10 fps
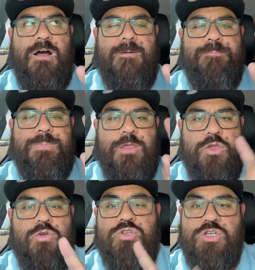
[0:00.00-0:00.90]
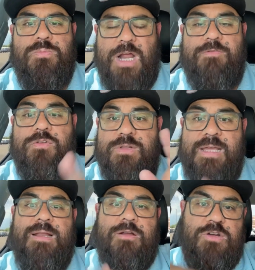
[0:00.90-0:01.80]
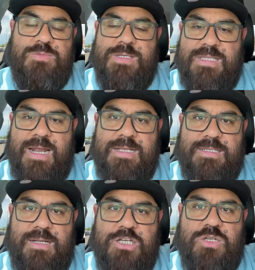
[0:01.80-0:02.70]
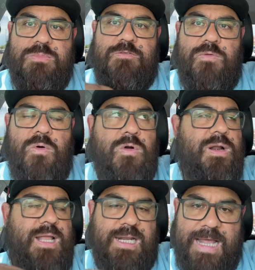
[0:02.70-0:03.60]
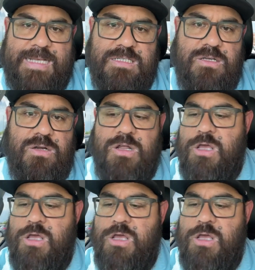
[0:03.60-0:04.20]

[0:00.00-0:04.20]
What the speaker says: you should, if you did Christmas light installation before, like last year,